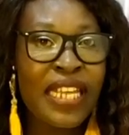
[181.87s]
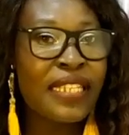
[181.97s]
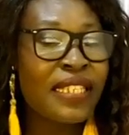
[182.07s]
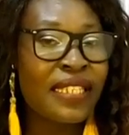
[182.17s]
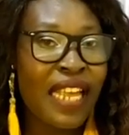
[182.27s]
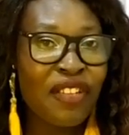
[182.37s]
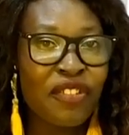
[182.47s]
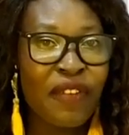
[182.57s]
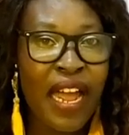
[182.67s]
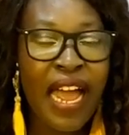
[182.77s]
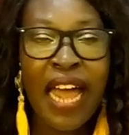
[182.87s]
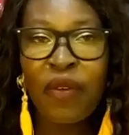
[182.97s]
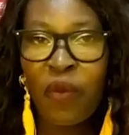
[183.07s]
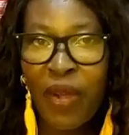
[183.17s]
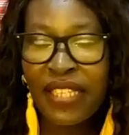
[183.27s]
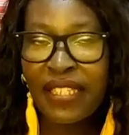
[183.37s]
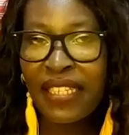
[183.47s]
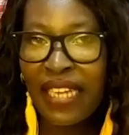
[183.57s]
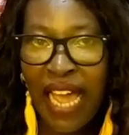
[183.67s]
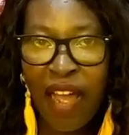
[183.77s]
in Central and
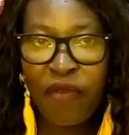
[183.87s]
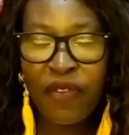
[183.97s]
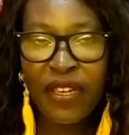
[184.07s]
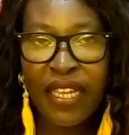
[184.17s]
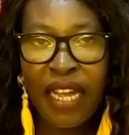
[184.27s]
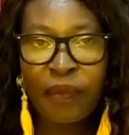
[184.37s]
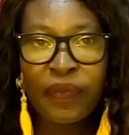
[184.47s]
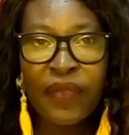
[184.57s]
Western Africa.